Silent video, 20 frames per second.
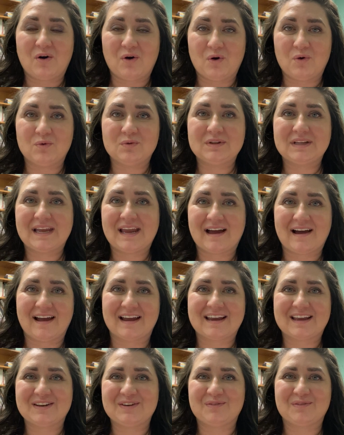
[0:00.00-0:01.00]
Only I
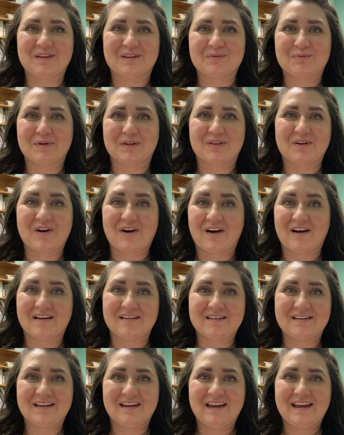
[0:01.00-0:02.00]
can do this with
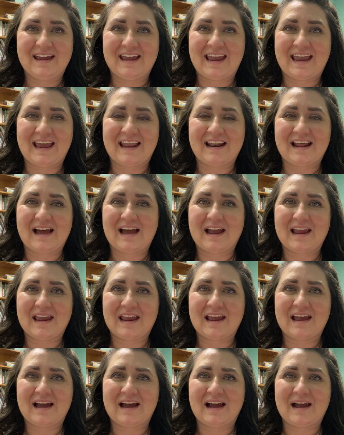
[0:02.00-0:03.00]
God. And
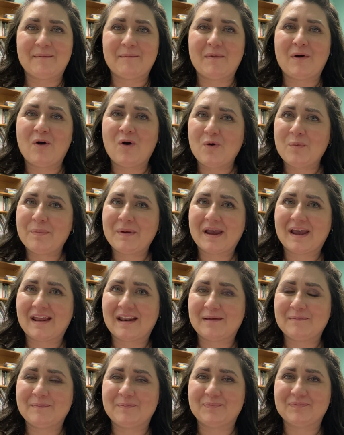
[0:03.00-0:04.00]
I'm hoping
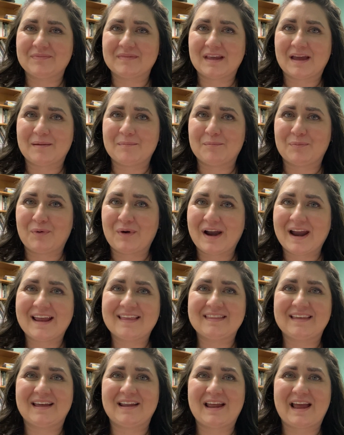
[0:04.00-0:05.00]
and I'm
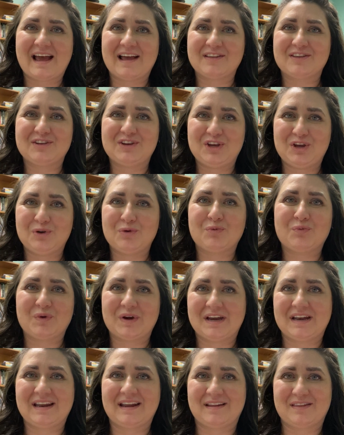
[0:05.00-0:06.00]
praying that as you
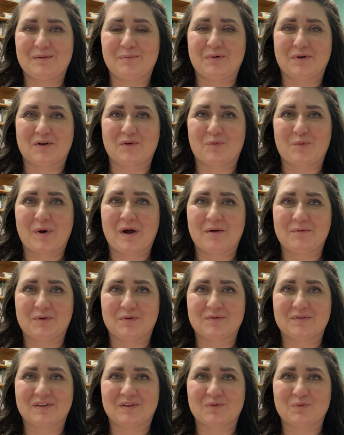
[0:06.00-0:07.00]
read in the book of
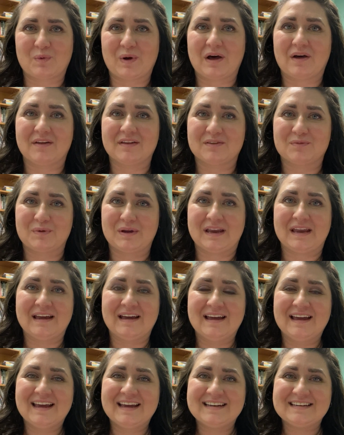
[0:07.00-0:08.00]
Proverbs, as well as we
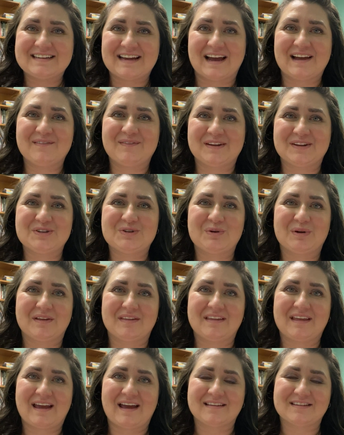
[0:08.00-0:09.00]
dive into
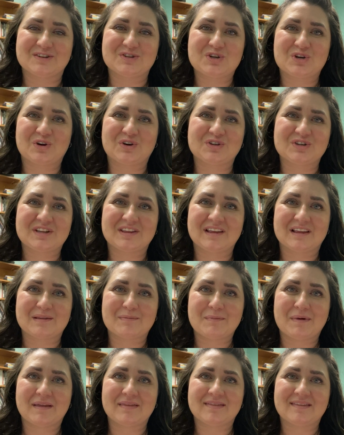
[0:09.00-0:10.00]
it as a church
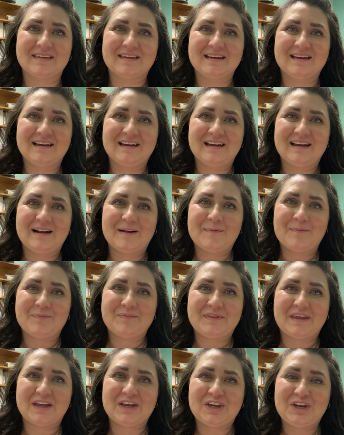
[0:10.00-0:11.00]
this month,
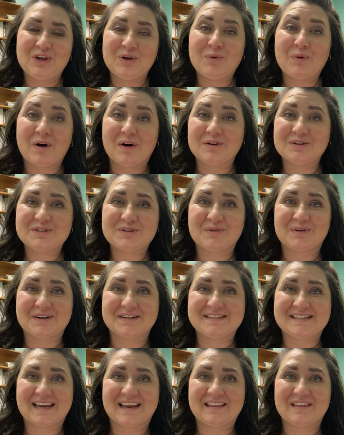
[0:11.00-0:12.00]
that you also are
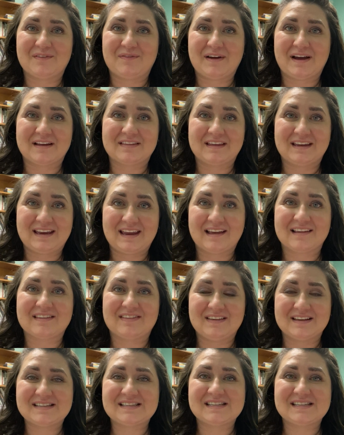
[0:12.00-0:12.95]
seeing the fact that yes,